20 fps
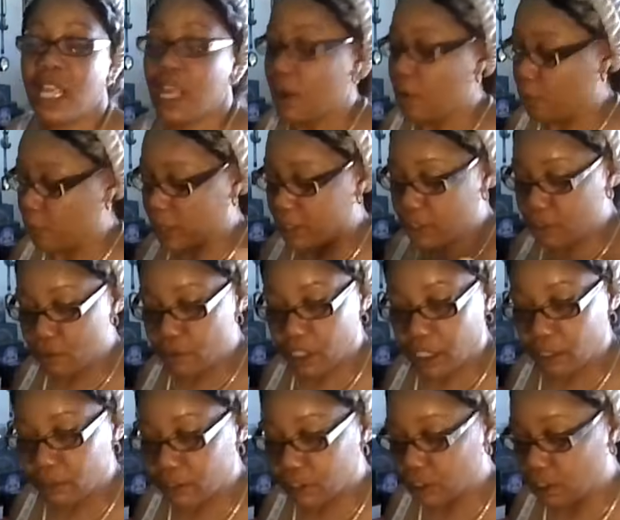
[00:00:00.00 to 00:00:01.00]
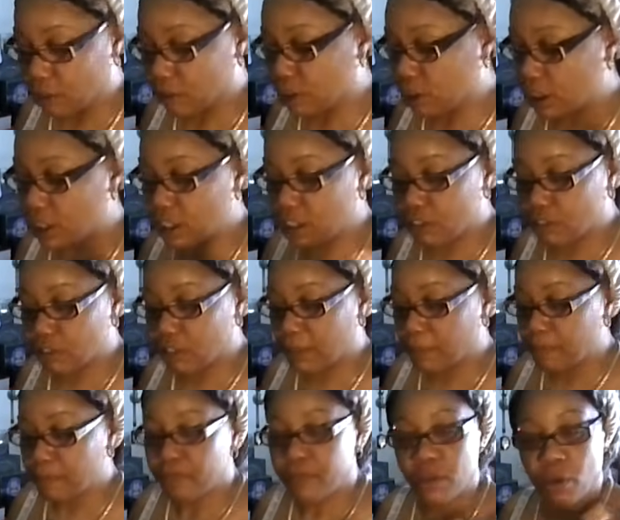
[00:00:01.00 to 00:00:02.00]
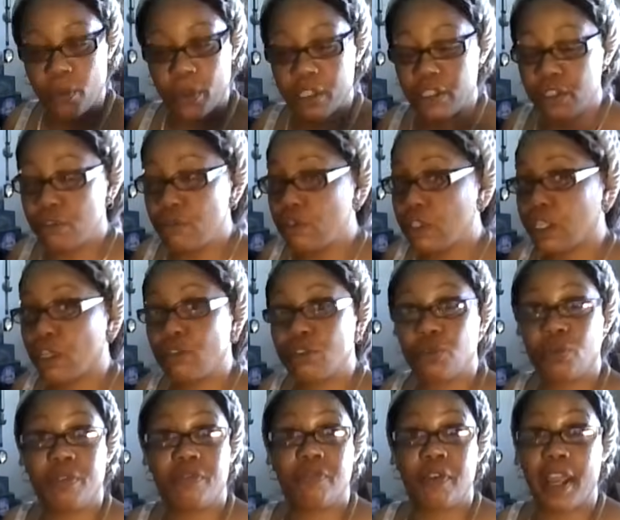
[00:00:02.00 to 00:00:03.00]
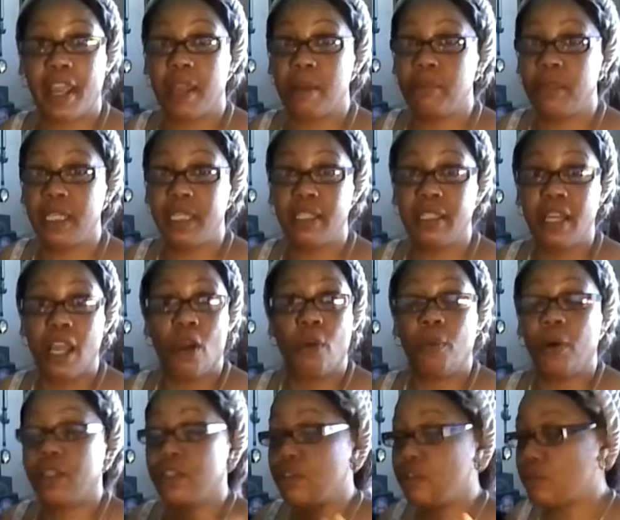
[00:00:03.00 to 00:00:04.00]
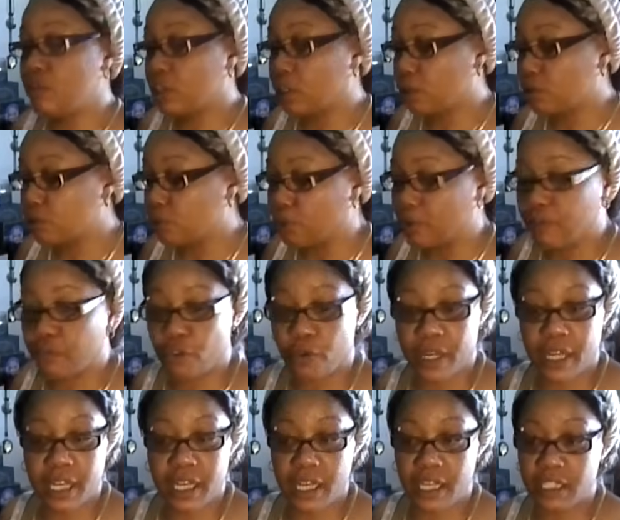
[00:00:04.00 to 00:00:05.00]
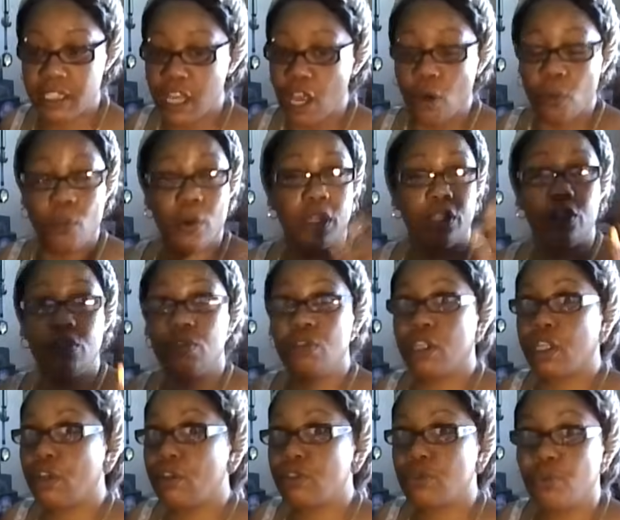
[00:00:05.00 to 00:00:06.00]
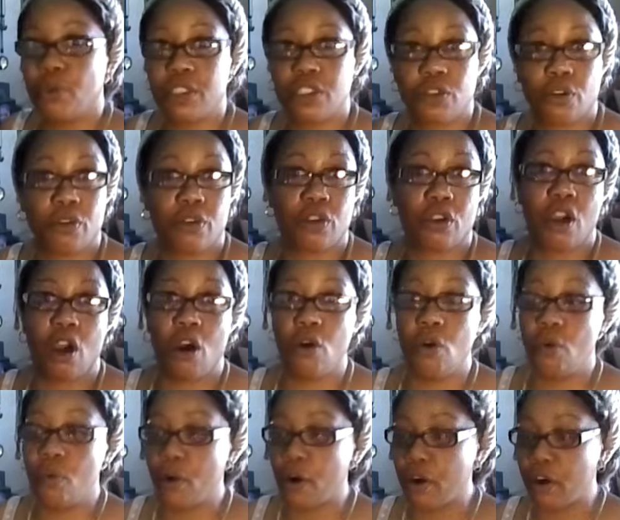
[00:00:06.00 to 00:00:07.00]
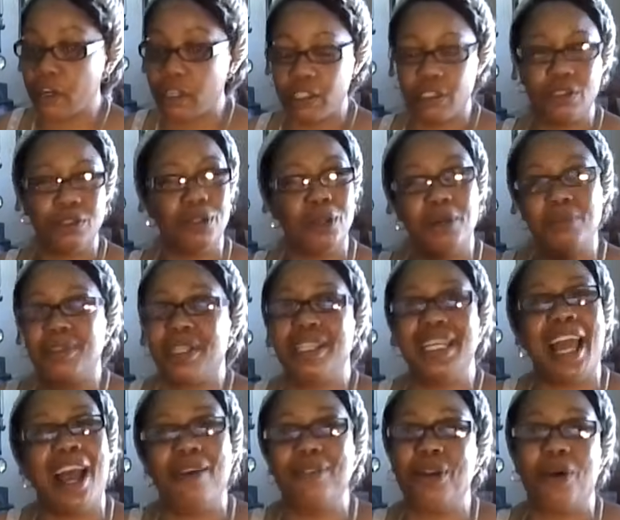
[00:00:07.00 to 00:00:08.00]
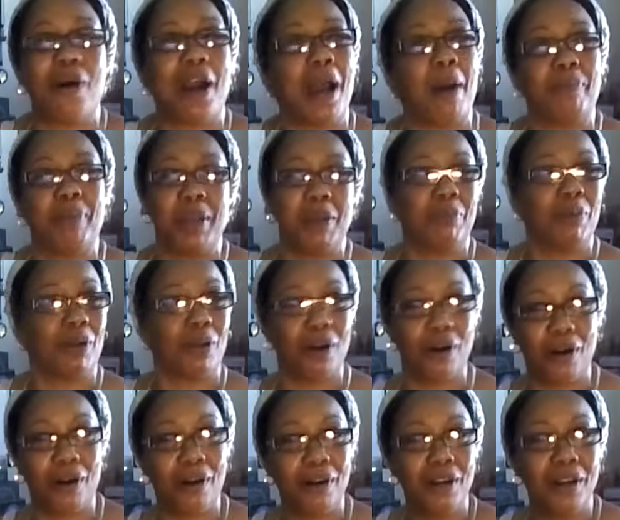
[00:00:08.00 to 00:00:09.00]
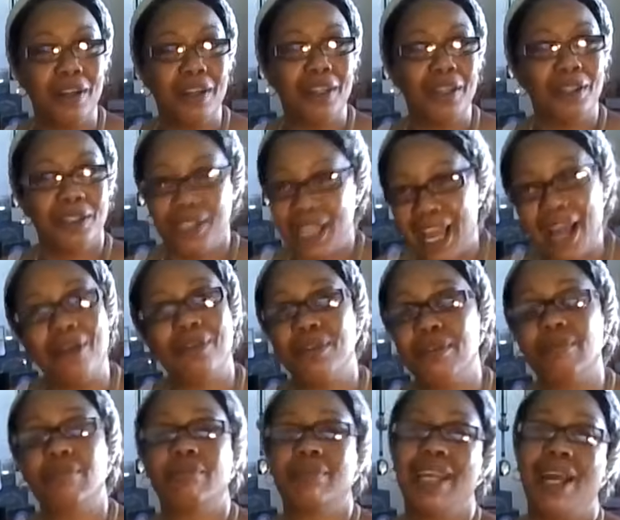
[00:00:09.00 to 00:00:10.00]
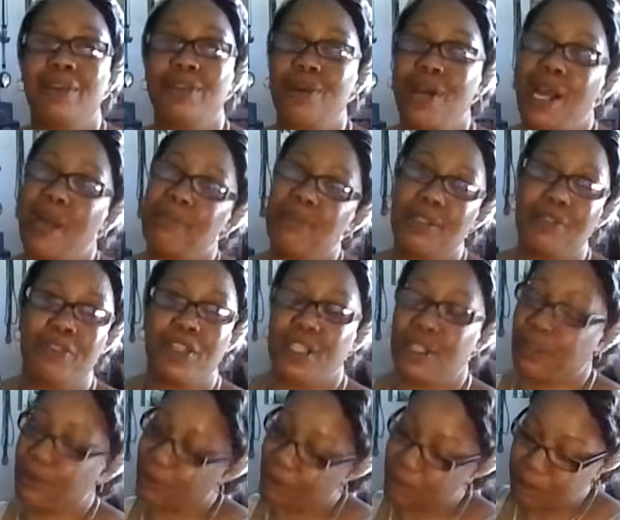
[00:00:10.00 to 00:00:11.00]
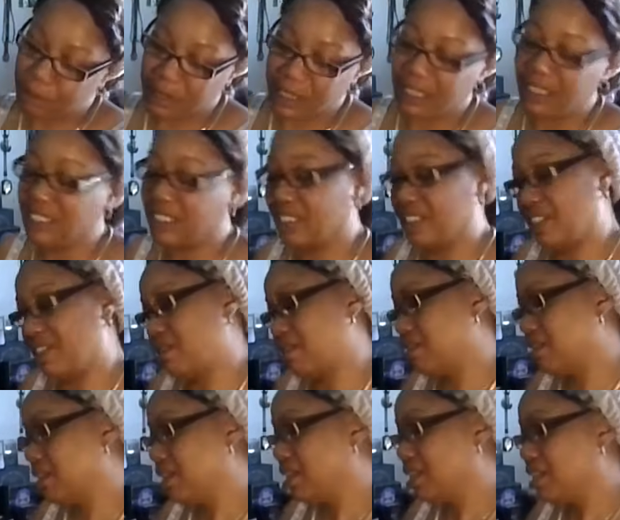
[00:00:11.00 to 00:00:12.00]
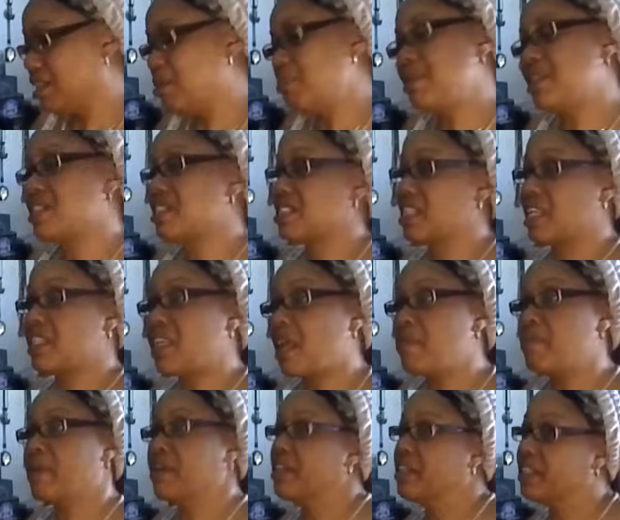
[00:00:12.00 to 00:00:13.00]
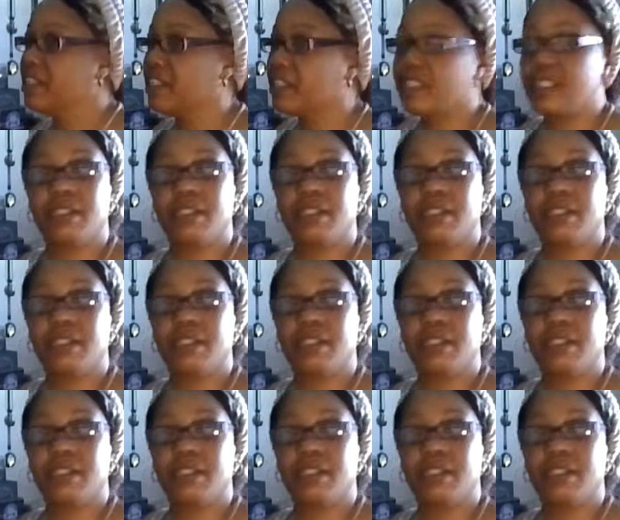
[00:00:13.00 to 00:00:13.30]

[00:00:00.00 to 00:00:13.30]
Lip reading: Whether you close to your children, whether you close with family, whether you close with friends, whether you close with certain co-workers, y'all know how people are. Y'all know how motherfucking groups look at them. Them bitches think they better than.